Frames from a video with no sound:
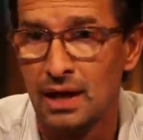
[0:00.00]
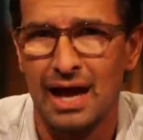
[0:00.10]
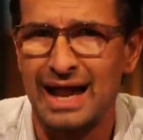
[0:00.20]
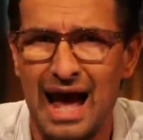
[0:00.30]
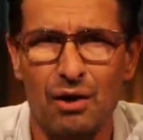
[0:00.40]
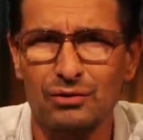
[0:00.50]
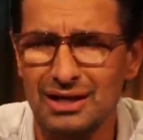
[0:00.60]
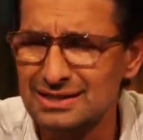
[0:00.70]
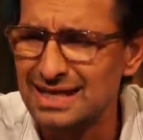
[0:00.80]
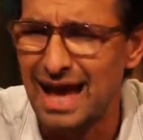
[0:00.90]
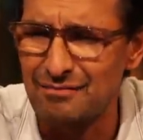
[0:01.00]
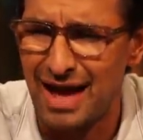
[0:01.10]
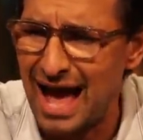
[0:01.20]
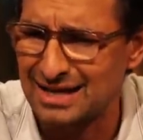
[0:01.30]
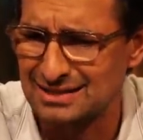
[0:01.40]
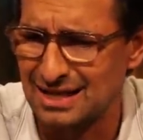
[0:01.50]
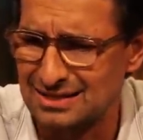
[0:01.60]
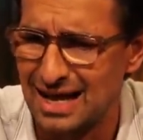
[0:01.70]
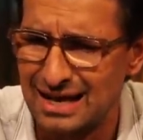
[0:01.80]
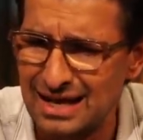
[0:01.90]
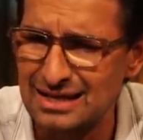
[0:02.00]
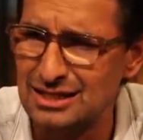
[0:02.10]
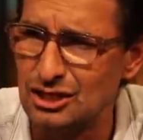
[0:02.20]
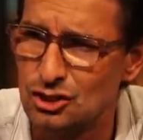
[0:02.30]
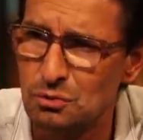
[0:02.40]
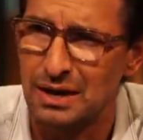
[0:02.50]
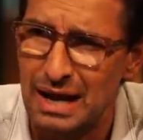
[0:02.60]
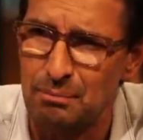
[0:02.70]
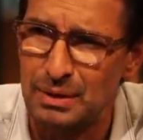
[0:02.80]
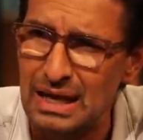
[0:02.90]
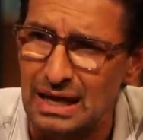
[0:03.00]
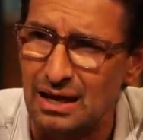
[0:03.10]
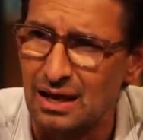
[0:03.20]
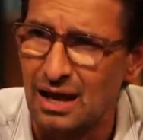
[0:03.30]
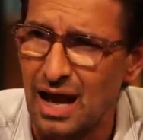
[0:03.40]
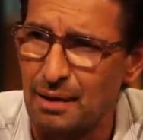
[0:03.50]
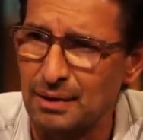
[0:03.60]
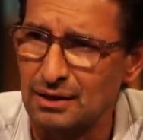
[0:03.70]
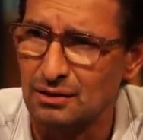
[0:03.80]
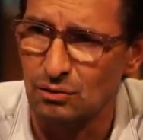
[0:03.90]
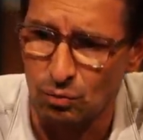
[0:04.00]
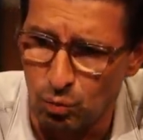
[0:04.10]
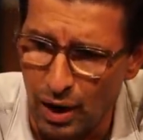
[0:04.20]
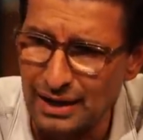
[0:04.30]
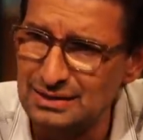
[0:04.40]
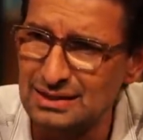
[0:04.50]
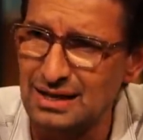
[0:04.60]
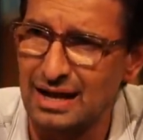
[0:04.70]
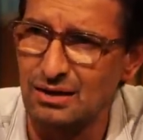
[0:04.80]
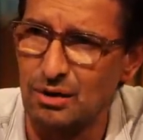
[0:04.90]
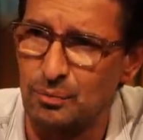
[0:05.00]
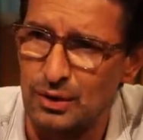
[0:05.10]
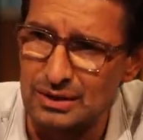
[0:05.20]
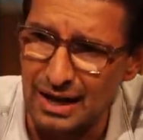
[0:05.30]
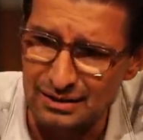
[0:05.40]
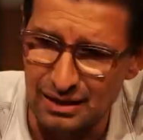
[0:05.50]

And how does he have access that easy to an M P? I mean, why is this guy not protected?